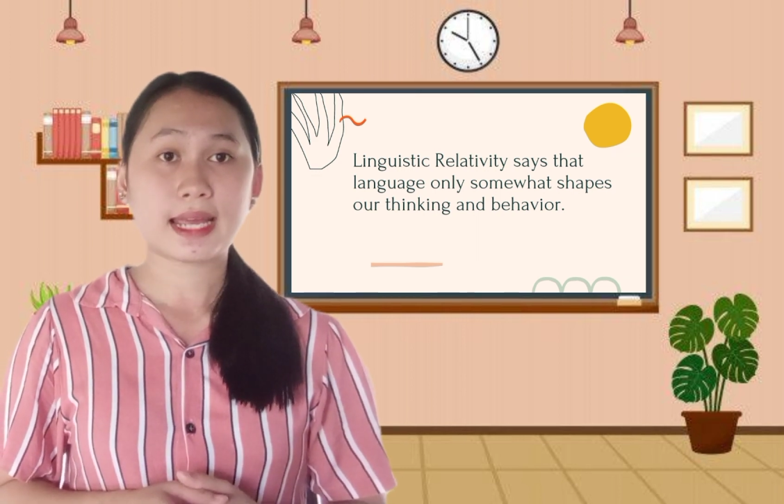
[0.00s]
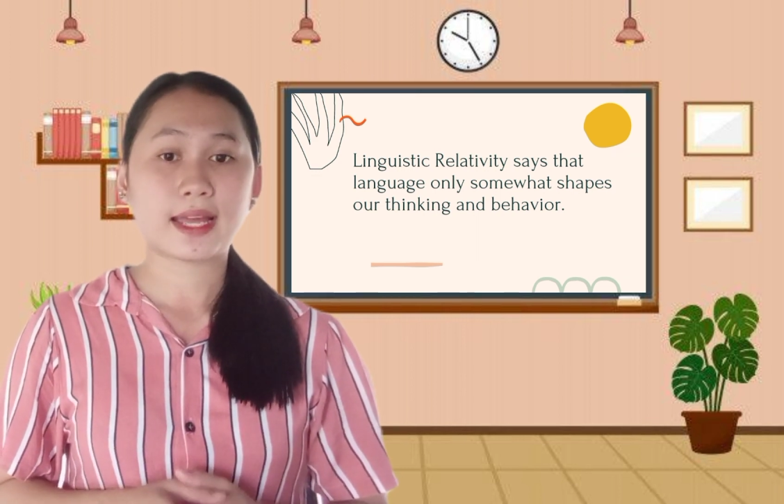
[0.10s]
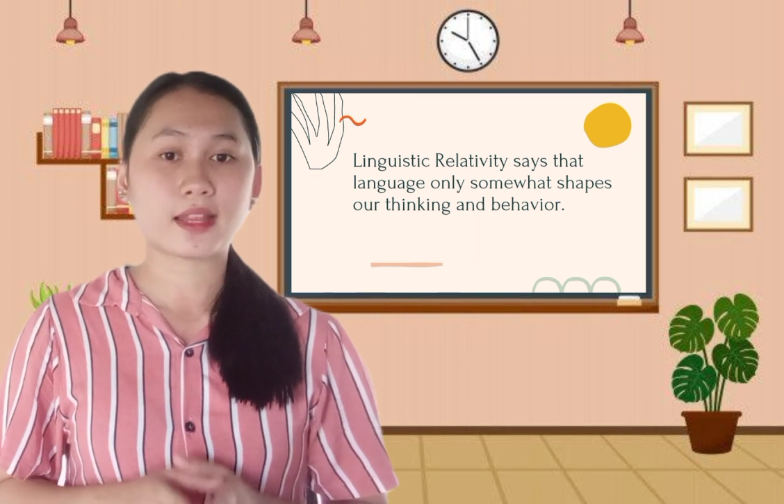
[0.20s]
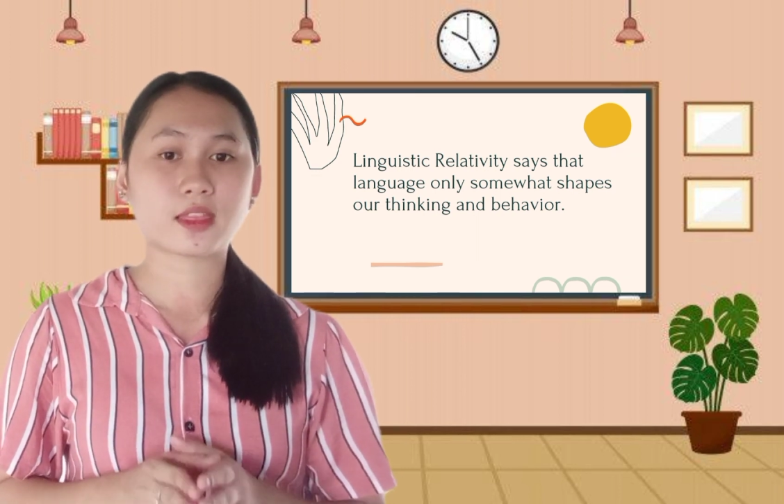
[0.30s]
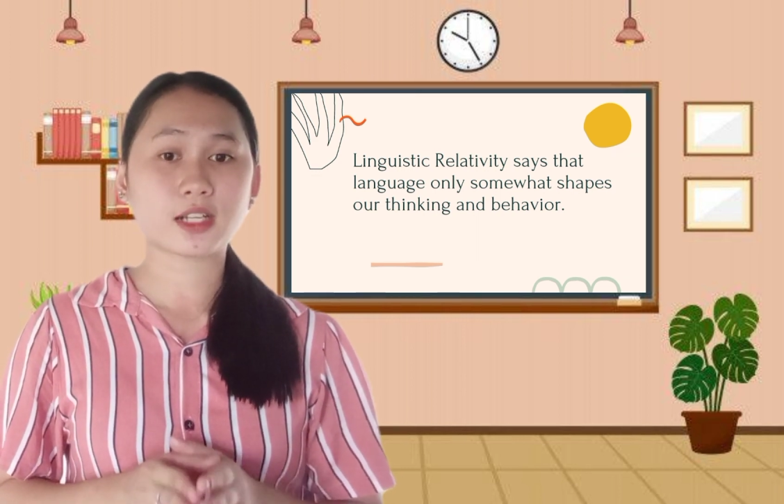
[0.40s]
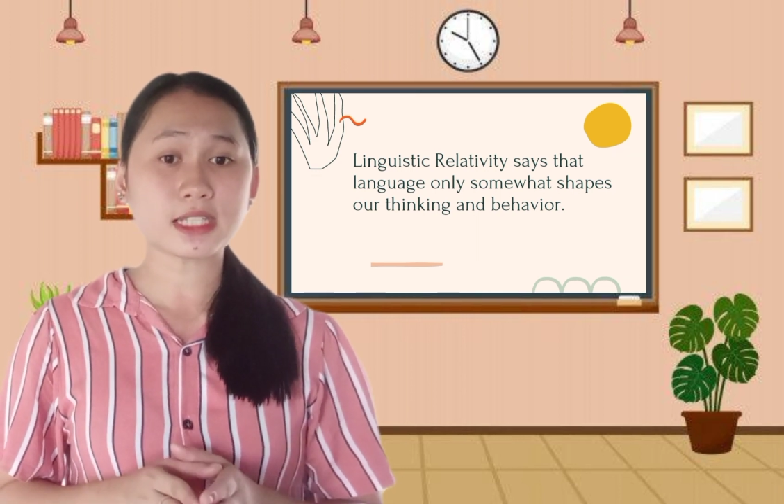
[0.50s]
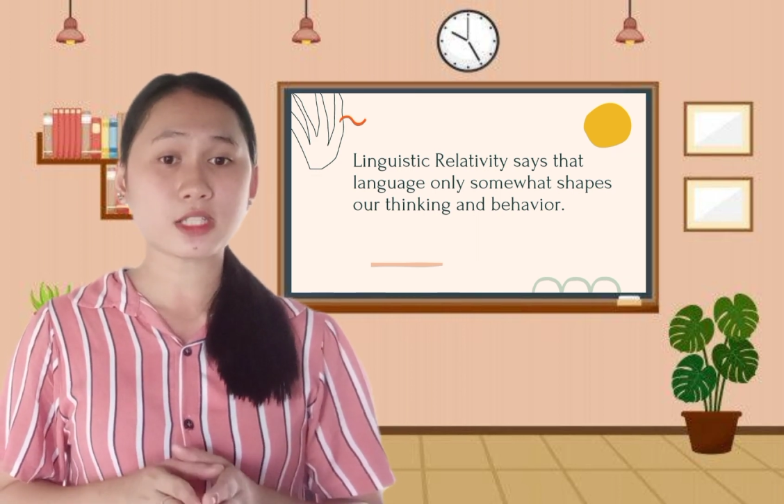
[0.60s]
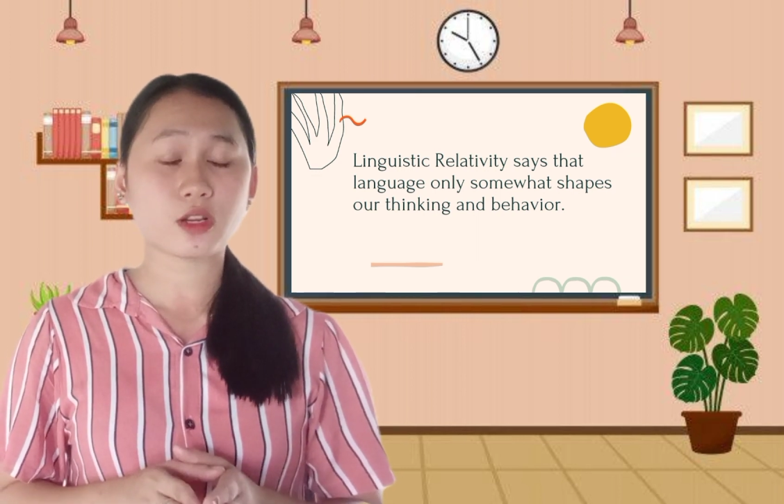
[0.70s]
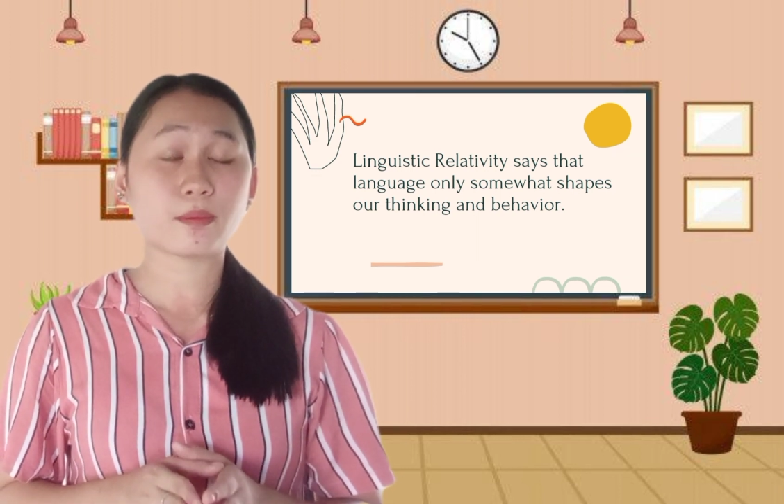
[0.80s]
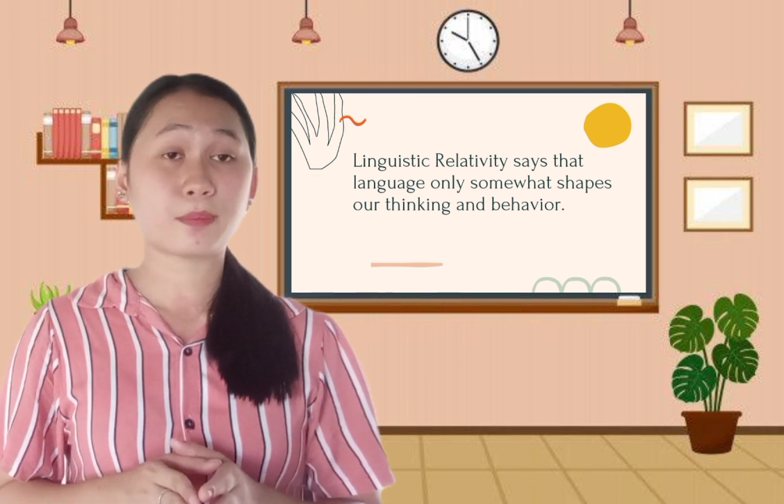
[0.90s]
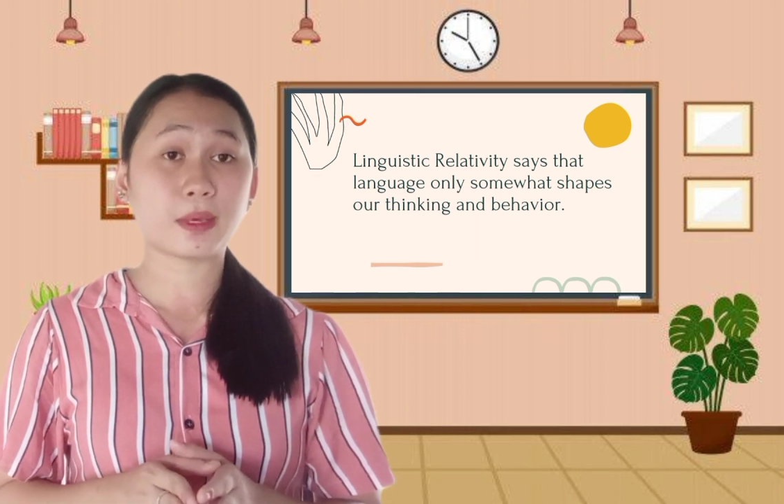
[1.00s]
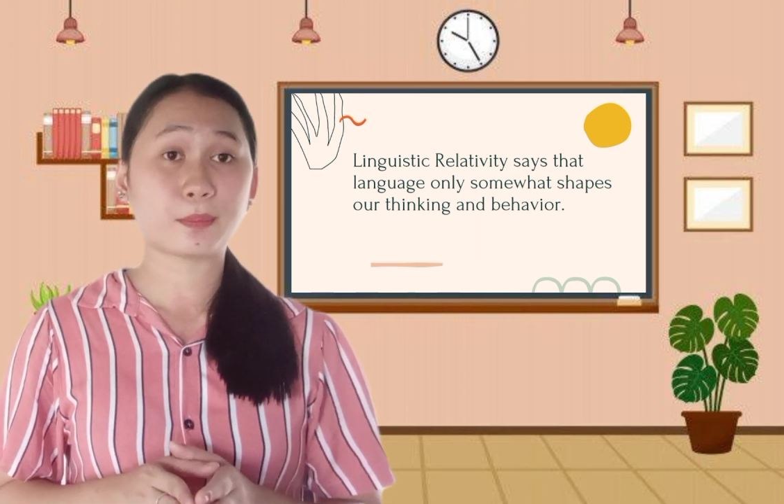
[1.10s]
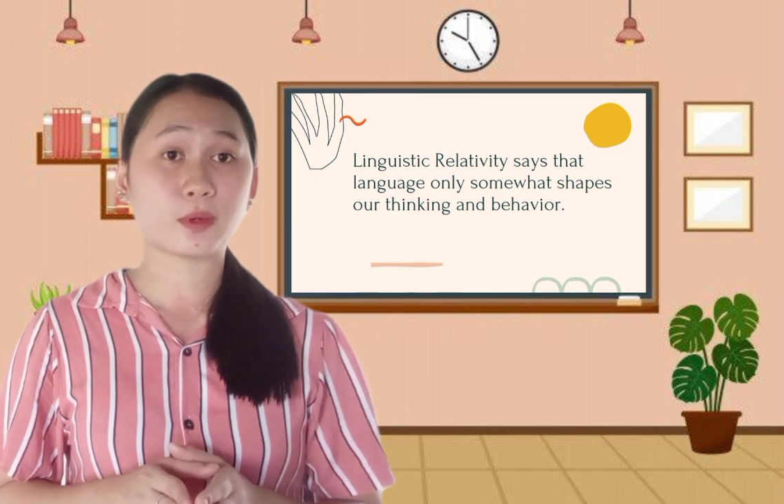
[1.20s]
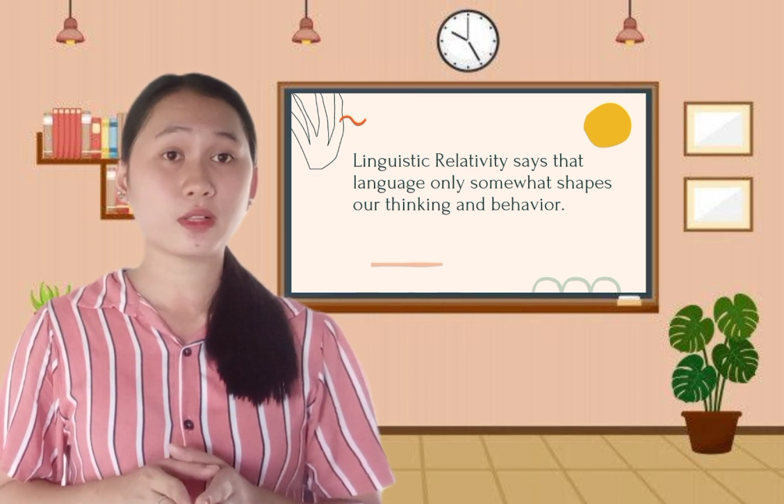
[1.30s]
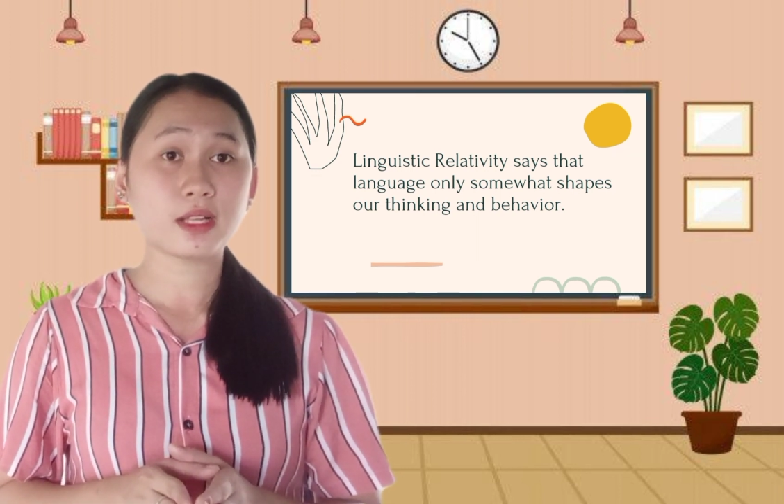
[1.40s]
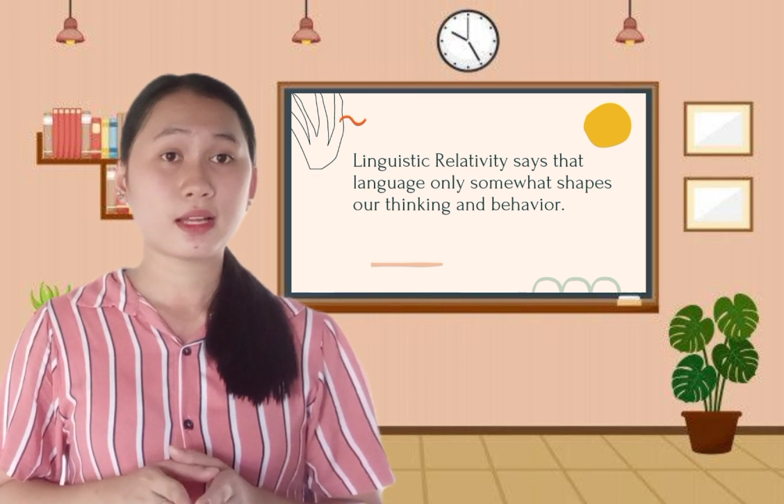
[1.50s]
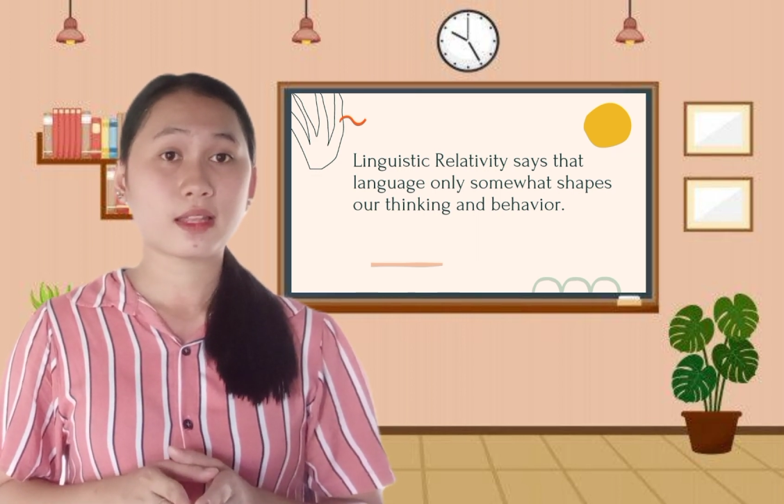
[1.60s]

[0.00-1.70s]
and thoughts of people,